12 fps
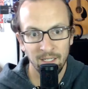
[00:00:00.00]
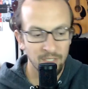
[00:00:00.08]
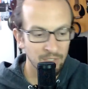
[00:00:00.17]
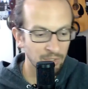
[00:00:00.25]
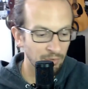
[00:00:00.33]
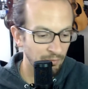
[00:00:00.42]

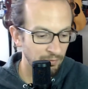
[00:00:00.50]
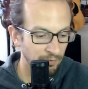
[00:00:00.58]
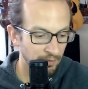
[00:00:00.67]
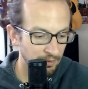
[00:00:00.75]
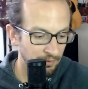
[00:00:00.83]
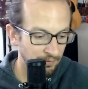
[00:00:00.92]
So
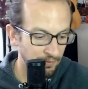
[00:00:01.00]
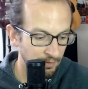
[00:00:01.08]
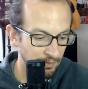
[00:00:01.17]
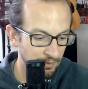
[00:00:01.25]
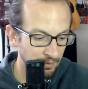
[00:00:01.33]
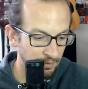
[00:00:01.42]

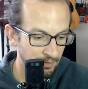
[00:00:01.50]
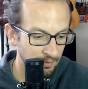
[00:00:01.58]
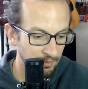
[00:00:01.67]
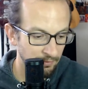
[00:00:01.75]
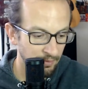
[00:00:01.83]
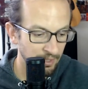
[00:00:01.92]
for
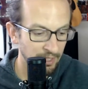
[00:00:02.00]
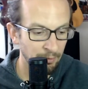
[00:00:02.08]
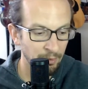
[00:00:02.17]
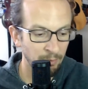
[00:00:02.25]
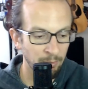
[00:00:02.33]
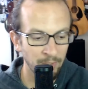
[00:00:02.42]

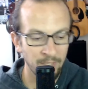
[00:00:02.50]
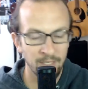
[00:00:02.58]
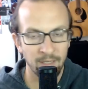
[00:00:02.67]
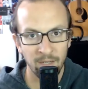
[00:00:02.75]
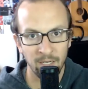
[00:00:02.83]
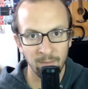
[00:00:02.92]
Hillary and Bernie to
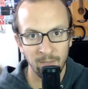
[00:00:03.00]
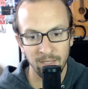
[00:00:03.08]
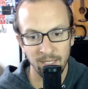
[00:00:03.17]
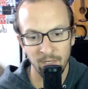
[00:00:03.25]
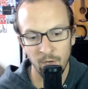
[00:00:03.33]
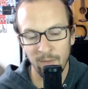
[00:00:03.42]
talk about
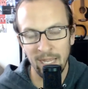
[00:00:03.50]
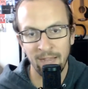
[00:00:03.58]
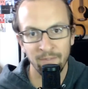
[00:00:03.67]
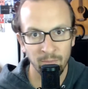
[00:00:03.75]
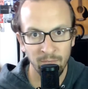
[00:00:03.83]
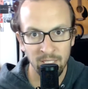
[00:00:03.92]
like, oh, we have
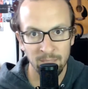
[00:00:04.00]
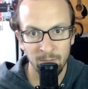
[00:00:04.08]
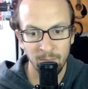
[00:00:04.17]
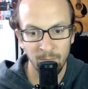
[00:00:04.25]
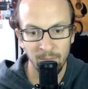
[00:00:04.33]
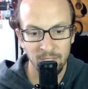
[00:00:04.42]
to raise
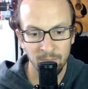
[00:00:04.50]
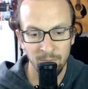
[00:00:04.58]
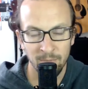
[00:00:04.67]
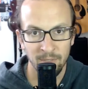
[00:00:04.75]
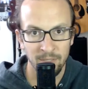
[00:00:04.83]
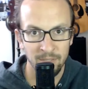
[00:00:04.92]
minimum wage so
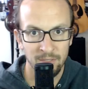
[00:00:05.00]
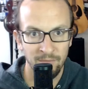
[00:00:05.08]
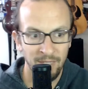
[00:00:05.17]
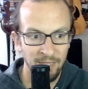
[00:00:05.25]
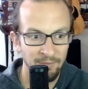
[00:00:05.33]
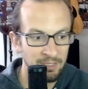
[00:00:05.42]
people can
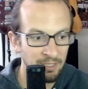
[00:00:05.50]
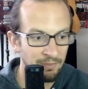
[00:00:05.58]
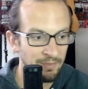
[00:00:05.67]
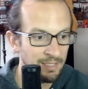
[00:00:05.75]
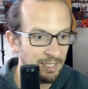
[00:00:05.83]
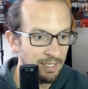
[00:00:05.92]
survive and stuff,
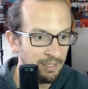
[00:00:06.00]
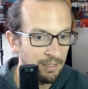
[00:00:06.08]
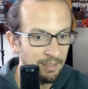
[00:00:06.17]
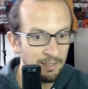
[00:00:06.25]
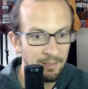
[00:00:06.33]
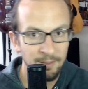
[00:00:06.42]
it's like,
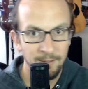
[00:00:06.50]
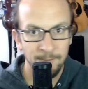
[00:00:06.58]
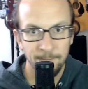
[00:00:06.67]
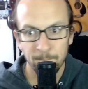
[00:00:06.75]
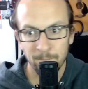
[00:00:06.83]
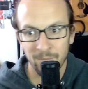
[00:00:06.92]

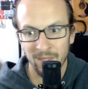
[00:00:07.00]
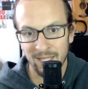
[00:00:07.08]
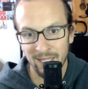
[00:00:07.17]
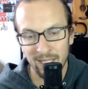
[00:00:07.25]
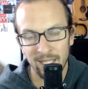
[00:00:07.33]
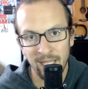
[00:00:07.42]

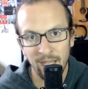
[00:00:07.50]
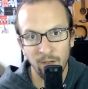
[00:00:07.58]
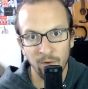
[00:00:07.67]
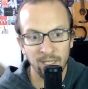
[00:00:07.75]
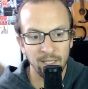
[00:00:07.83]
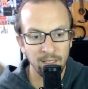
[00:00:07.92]
yeah,
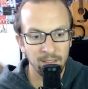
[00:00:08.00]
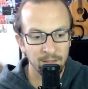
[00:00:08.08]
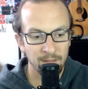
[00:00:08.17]
okay,